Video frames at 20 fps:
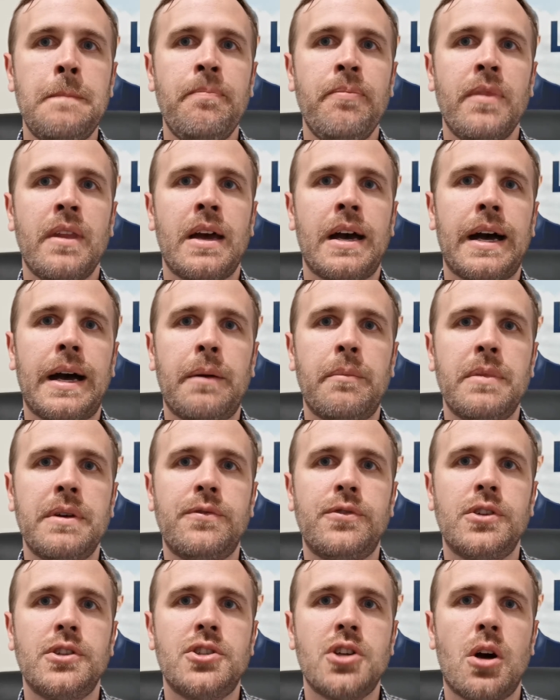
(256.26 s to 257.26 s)

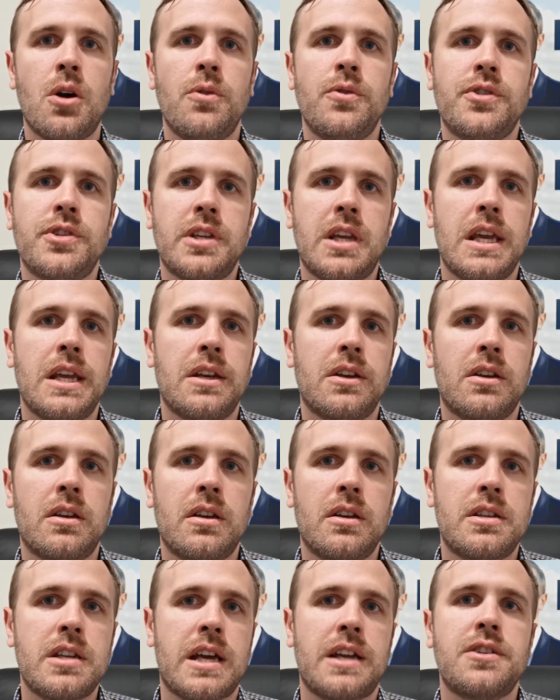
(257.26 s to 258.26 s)
If you don't, get in
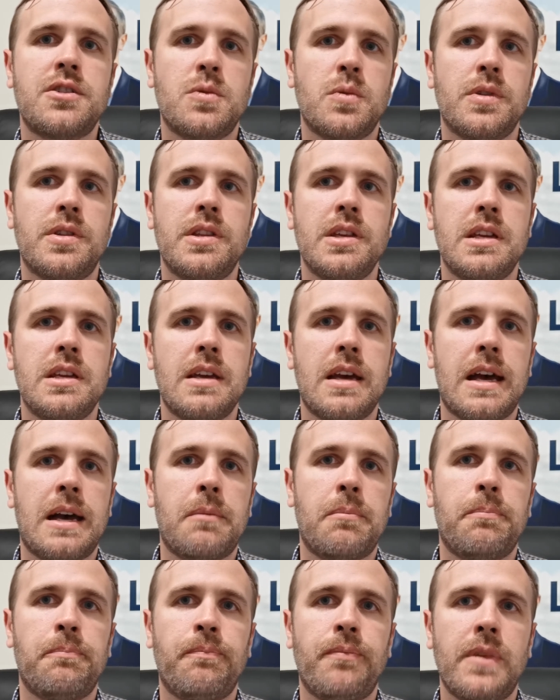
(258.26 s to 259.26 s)
touch with the
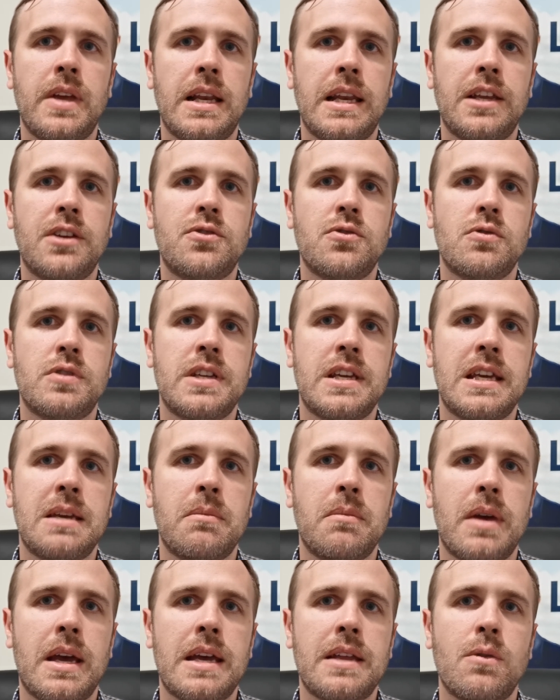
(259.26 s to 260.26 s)
electoral
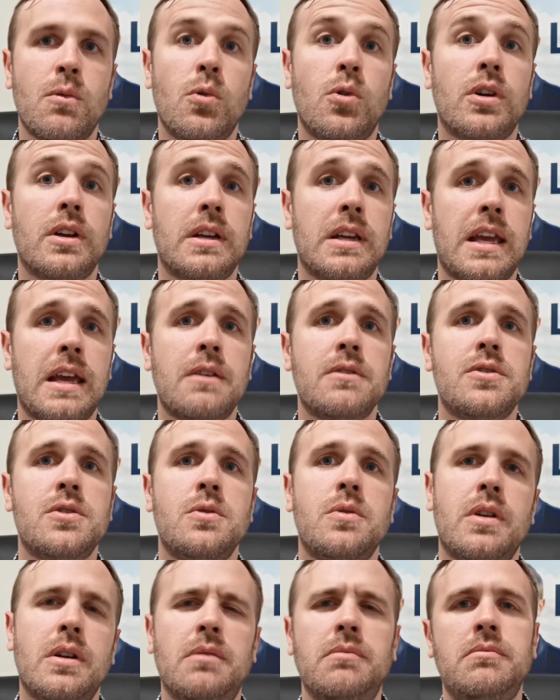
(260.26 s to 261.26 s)
team at Auckland Council,
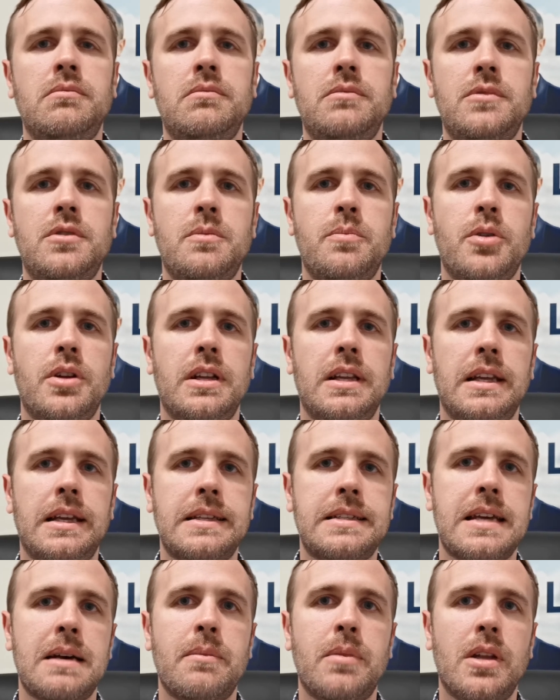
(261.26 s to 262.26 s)
and I'll put a link
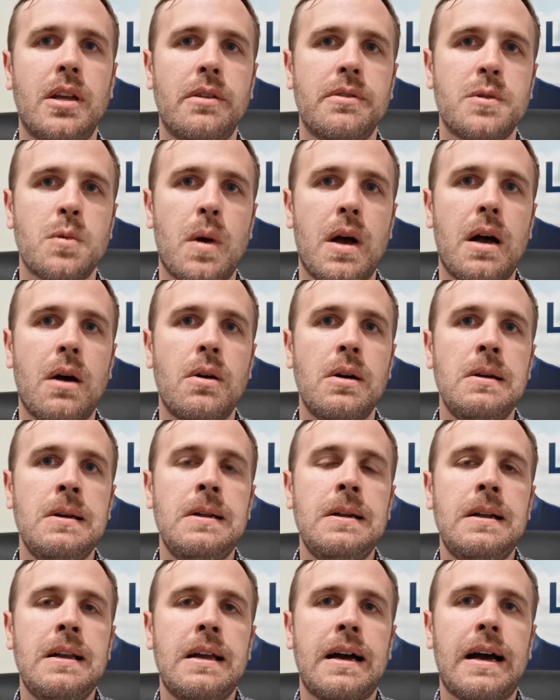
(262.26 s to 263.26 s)
down below as well,
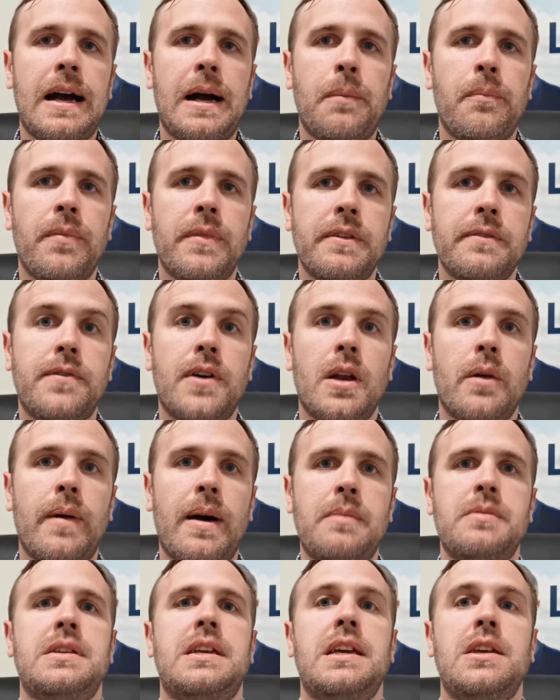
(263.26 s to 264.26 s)
and follow
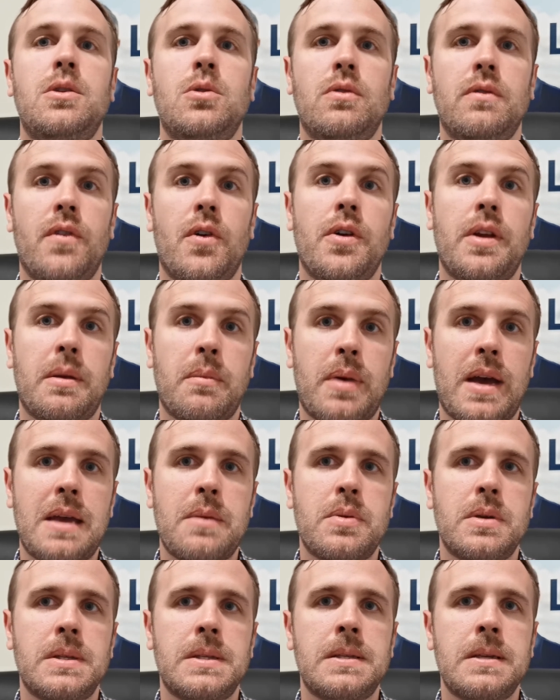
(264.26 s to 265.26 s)
up to get your voting
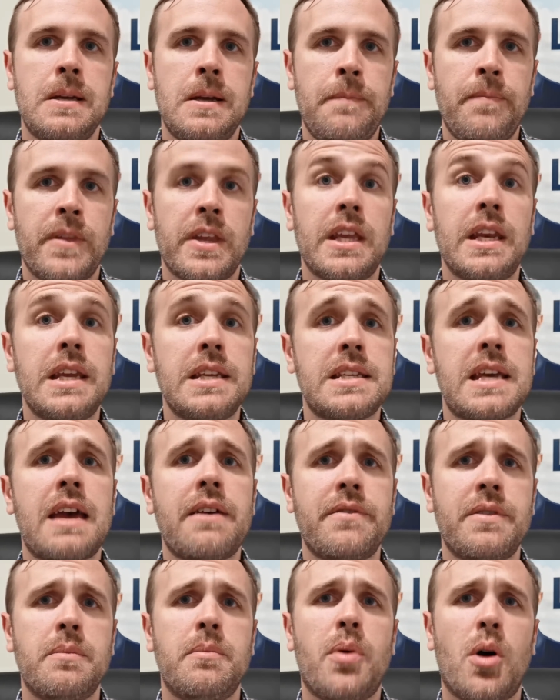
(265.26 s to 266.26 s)
papers. You need to
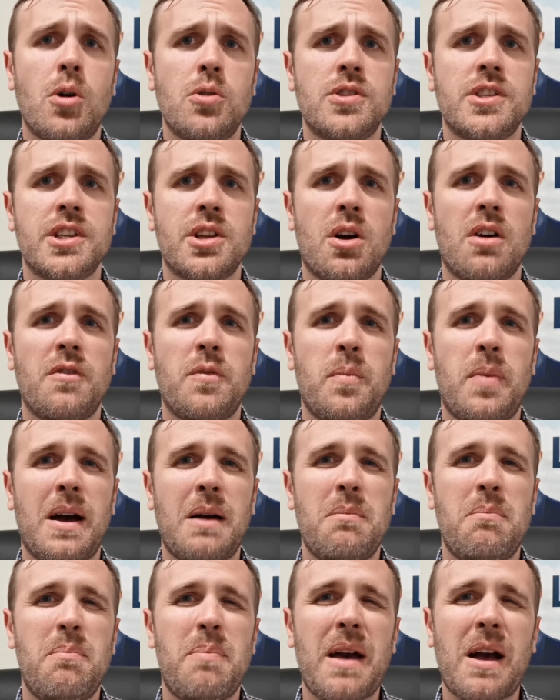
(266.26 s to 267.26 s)
have them posted off by
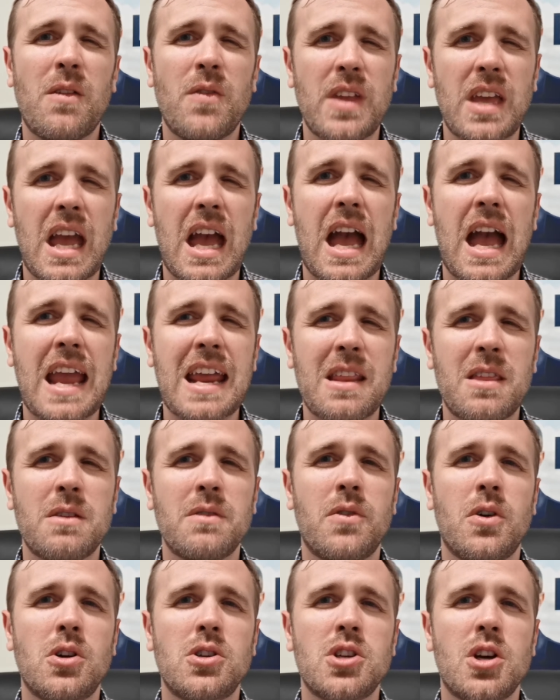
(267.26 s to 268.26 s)
about the 8th of
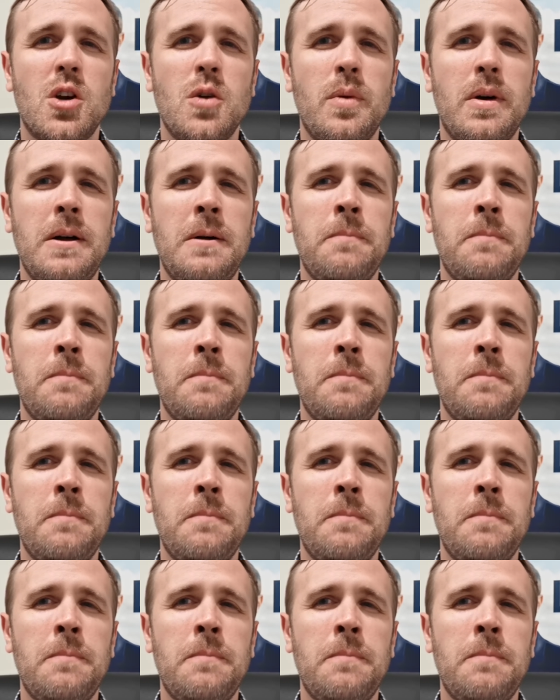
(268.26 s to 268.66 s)
October,